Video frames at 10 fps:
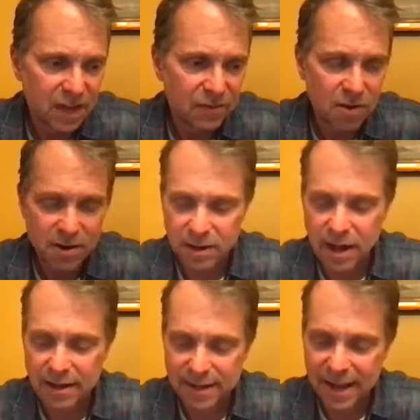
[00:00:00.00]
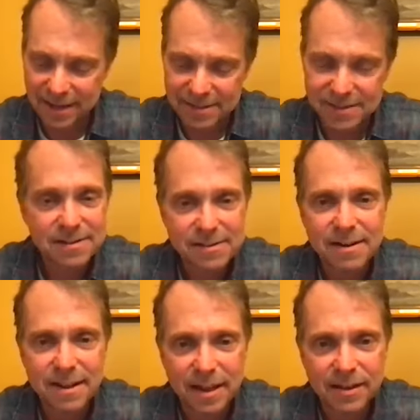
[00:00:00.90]
gone on a lot of dates,
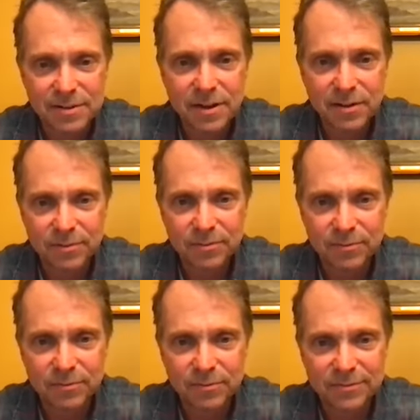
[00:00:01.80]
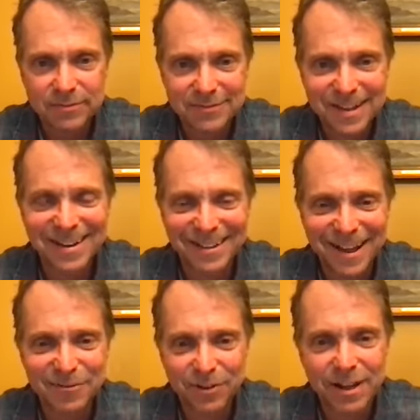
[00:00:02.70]
I think so, and a
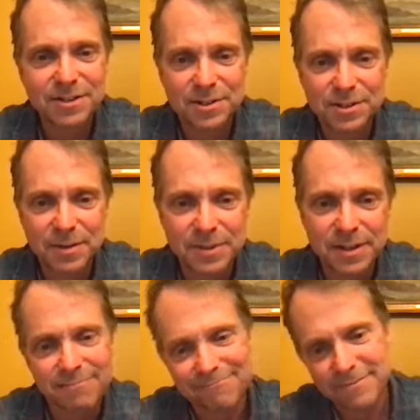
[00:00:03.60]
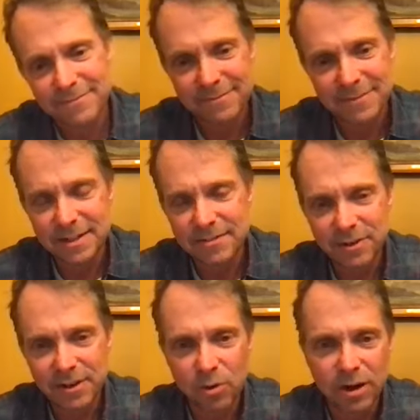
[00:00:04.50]
lot of relationships that didn't
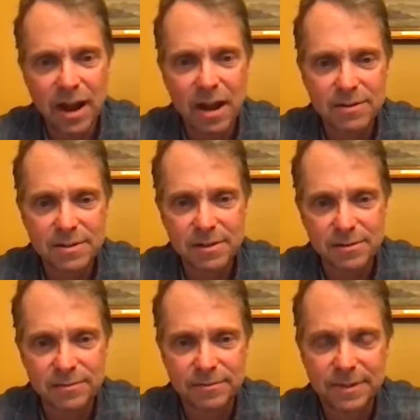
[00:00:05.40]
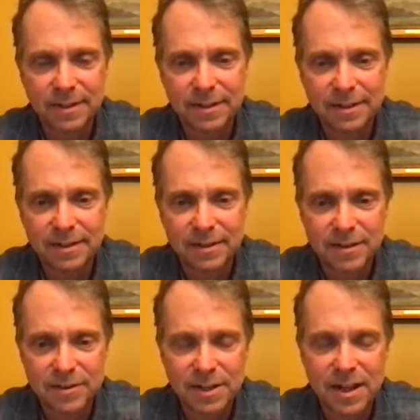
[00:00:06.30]
really work out. So
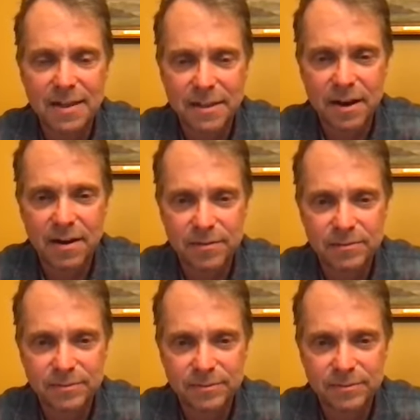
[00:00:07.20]
there's a lot there.